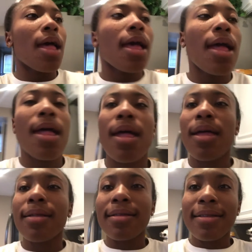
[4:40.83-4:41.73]

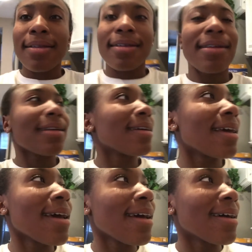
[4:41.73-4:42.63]
And
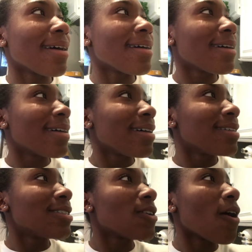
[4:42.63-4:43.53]
yeah,
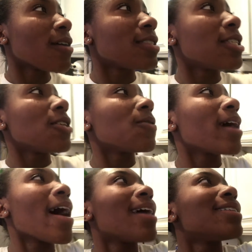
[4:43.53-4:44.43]
so I'll see you
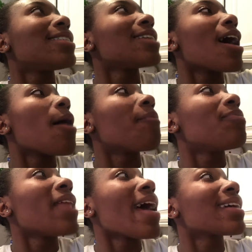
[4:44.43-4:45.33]
guys
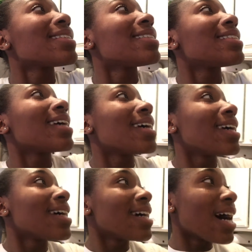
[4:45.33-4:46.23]
um next
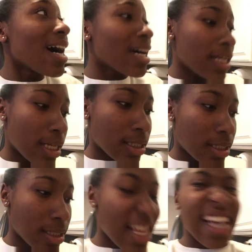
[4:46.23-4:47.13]
uh,
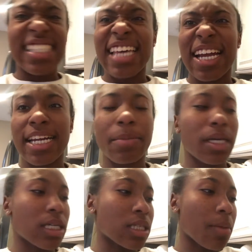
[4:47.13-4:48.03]
um next Saturday
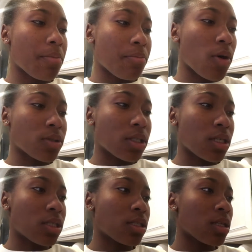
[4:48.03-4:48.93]
because I'm posting
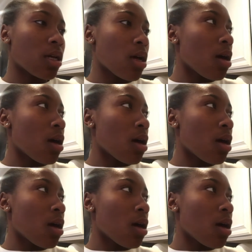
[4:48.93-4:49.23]
this